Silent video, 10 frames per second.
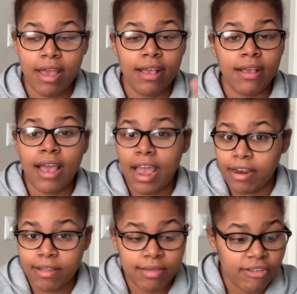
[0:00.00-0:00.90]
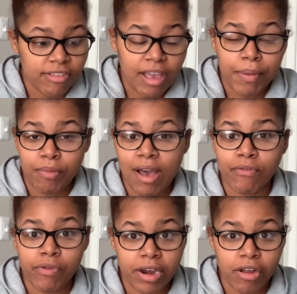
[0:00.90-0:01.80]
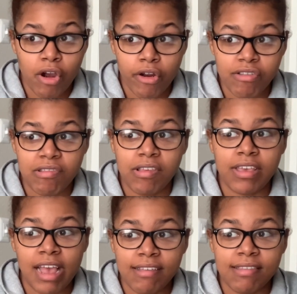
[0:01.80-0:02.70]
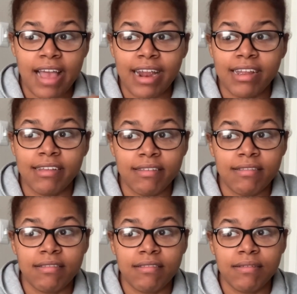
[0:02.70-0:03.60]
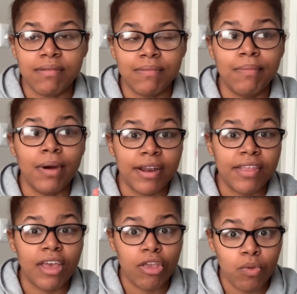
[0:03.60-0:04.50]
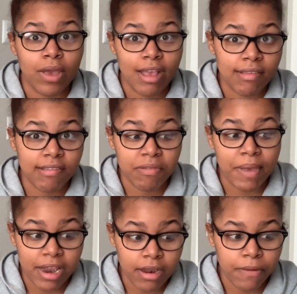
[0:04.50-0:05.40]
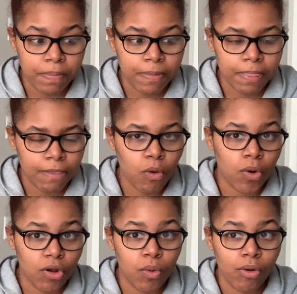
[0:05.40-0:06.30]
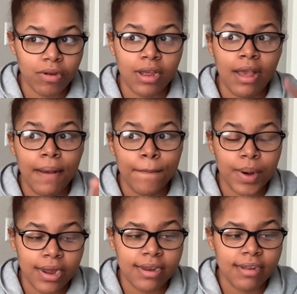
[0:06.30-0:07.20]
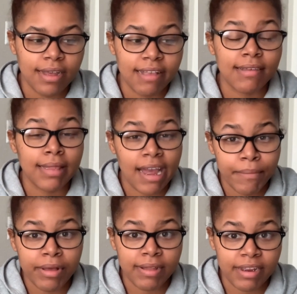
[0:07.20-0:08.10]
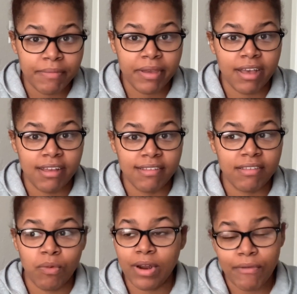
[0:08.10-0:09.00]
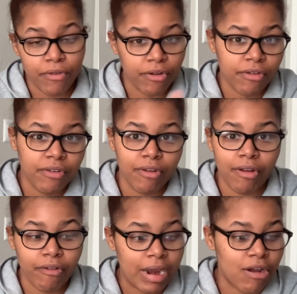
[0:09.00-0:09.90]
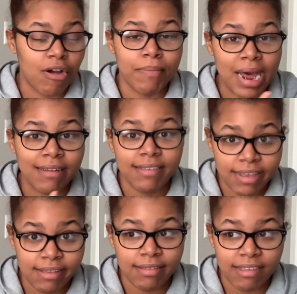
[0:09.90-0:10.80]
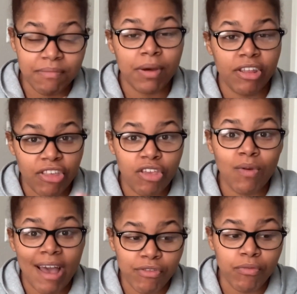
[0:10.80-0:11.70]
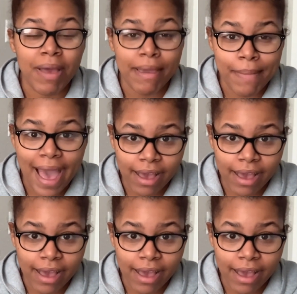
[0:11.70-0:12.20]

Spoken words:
And just like people have credit cards, yes, that is money that you get to spend, quote unquote, but it's a liability because whatever your credit card balance is money that you have to pay back.